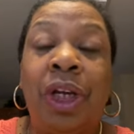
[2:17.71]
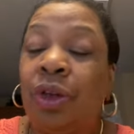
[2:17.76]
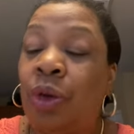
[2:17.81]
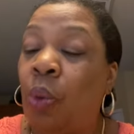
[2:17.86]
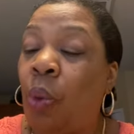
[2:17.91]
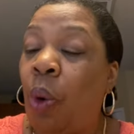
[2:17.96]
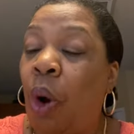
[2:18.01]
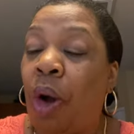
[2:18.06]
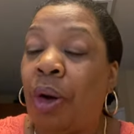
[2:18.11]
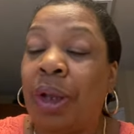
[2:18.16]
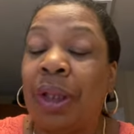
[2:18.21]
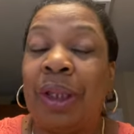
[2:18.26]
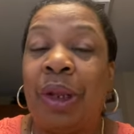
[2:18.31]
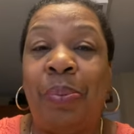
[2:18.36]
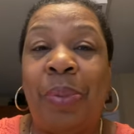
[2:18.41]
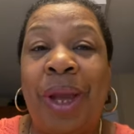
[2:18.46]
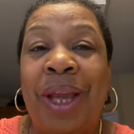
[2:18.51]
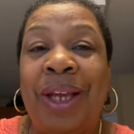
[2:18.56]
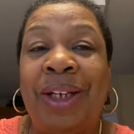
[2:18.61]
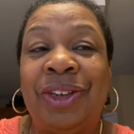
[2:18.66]
to walk in the
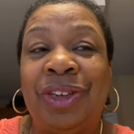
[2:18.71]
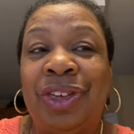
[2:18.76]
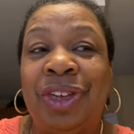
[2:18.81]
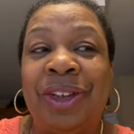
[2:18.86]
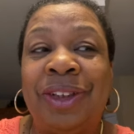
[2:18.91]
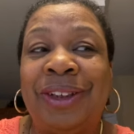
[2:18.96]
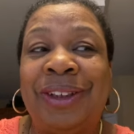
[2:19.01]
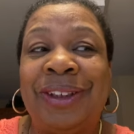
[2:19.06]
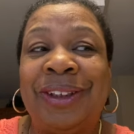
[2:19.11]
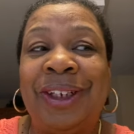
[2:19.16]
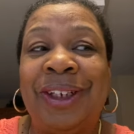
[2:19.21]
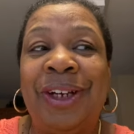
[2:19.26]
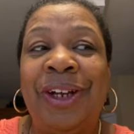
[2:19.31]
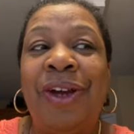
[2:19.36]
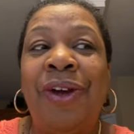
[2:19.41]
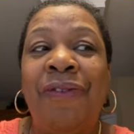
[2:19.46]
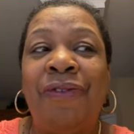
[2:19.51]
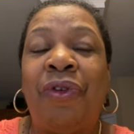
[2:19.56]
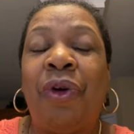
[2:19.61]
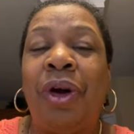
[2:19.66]
patience
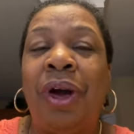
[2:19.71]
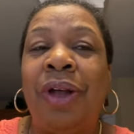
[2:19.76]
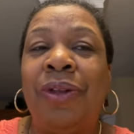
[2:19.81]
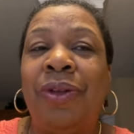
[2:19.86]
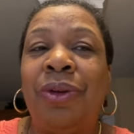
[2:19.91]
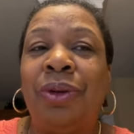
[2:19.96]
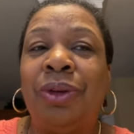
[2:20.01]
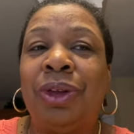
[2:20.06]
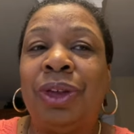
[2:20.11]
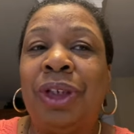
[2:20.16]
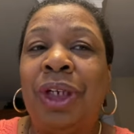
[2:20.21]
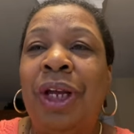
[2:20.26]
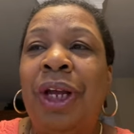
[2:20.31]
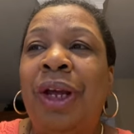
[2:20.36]
for others,